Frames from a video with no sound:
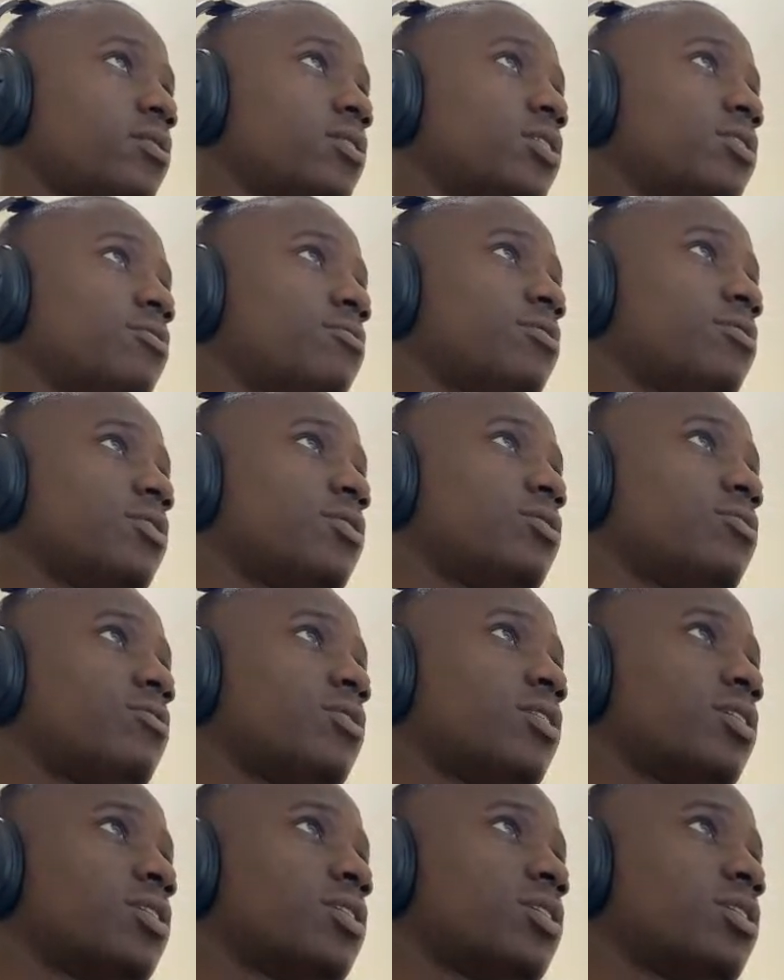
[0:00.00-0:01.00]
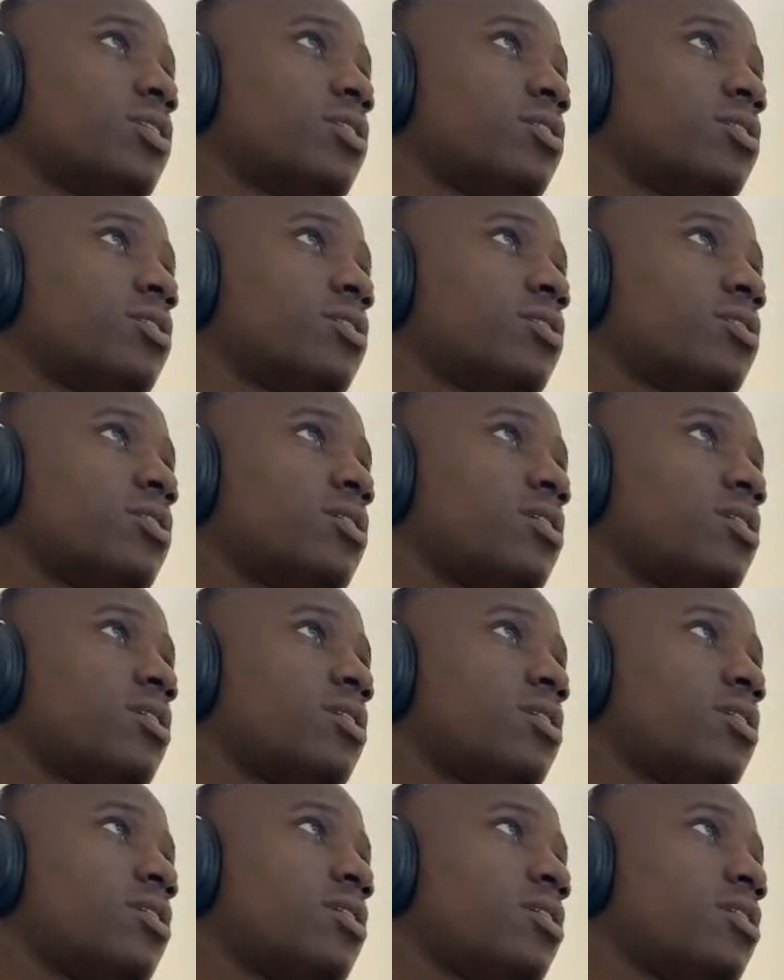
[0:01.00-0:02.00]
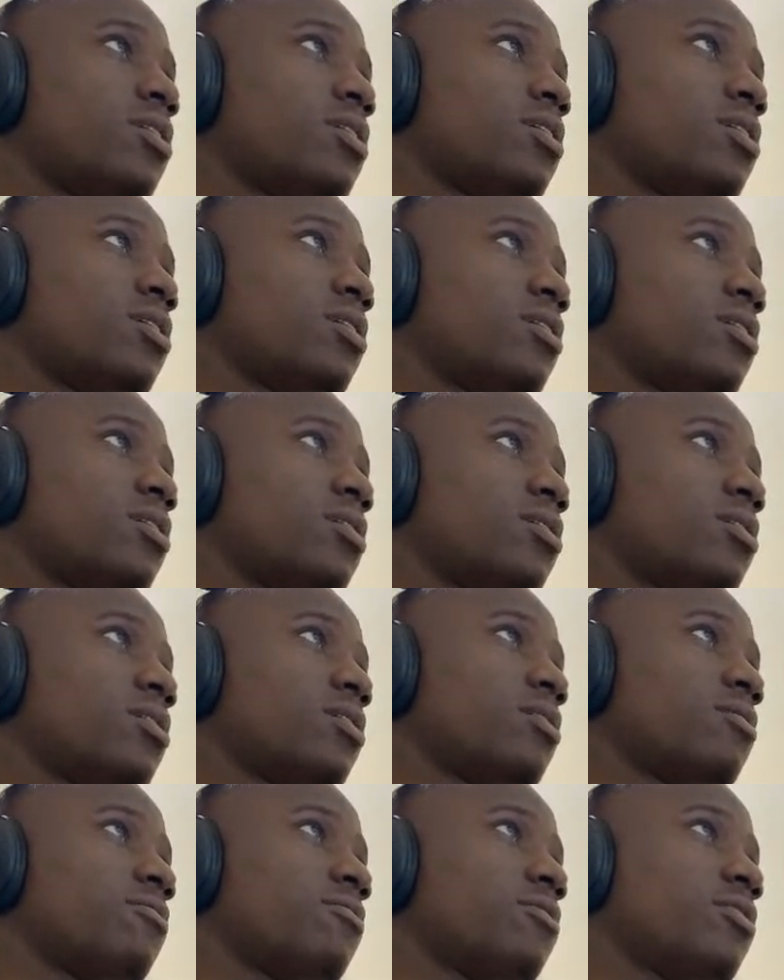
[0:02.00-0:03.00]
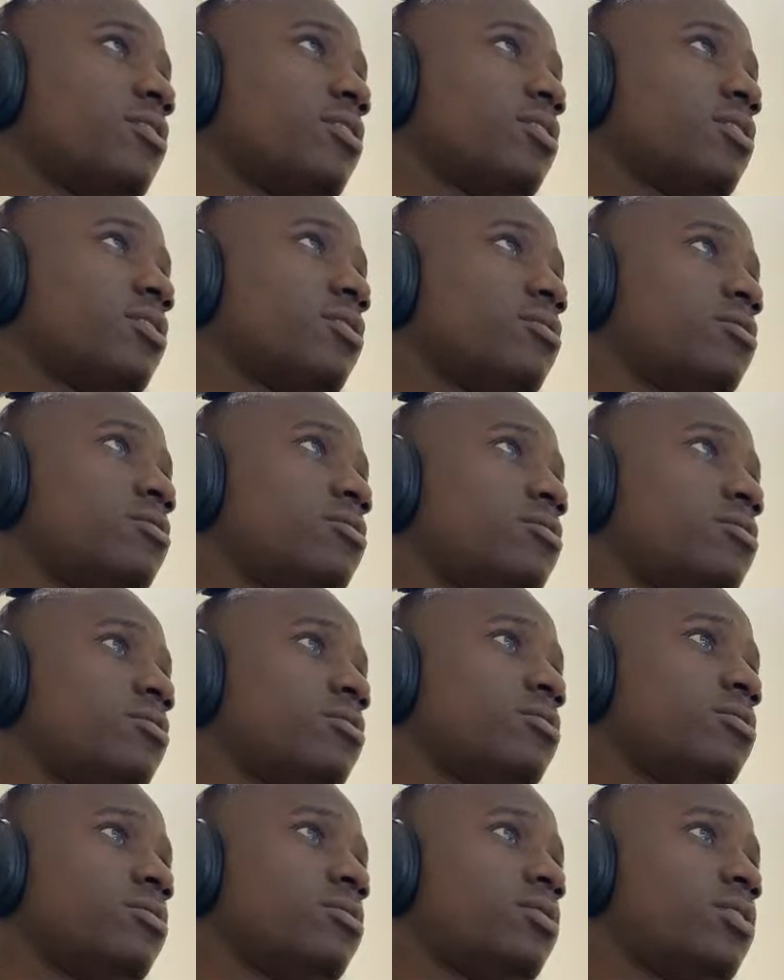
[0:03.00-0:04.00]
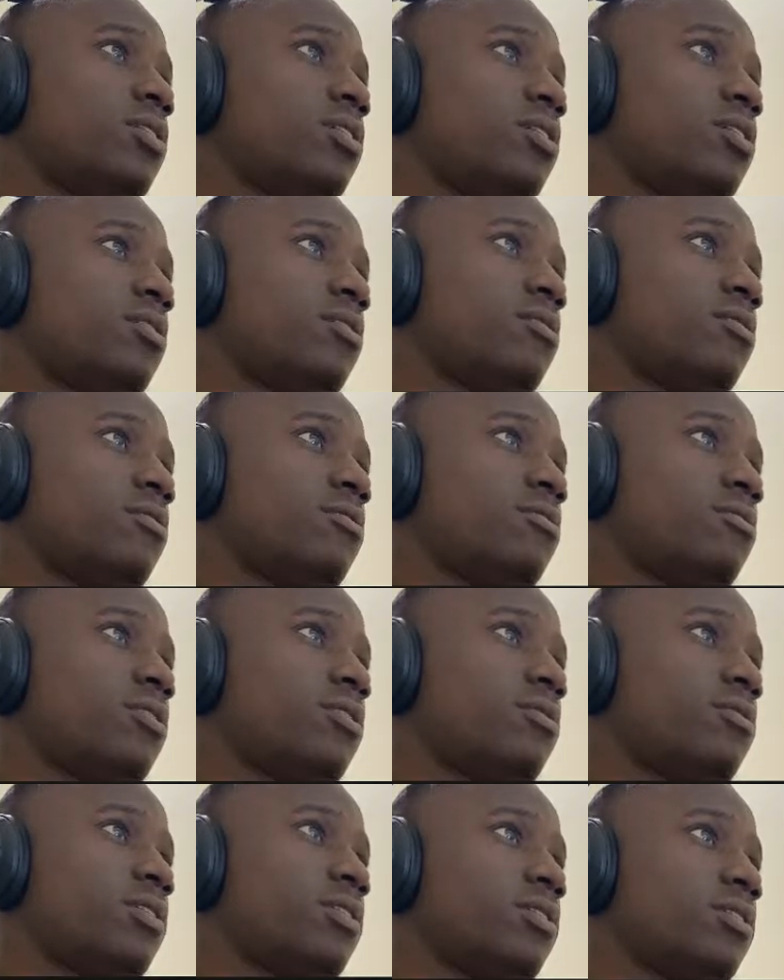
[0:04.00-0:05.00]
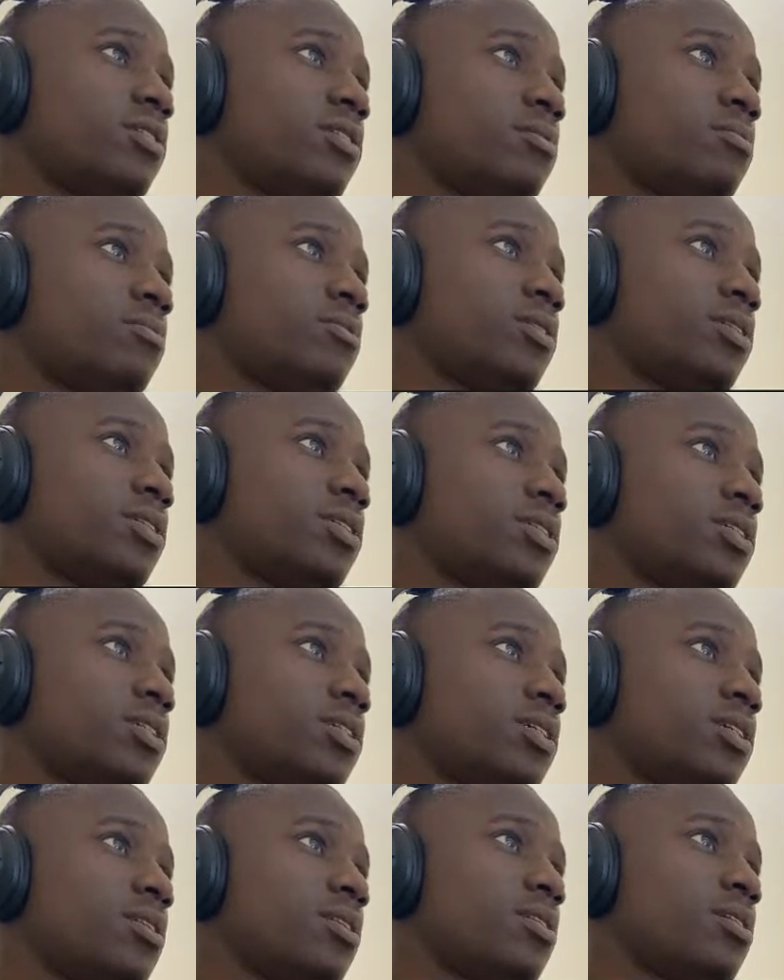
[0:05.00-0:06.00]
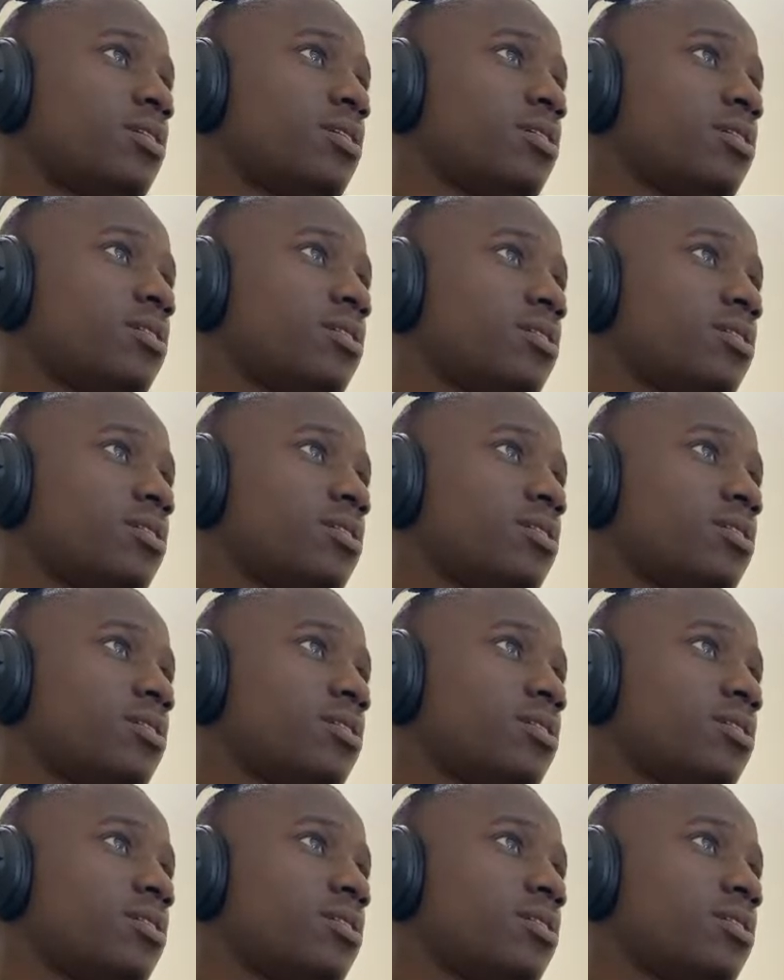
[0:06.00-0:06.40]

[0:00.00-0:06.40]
shifting structure, and I've got a good fair value gap resting in there.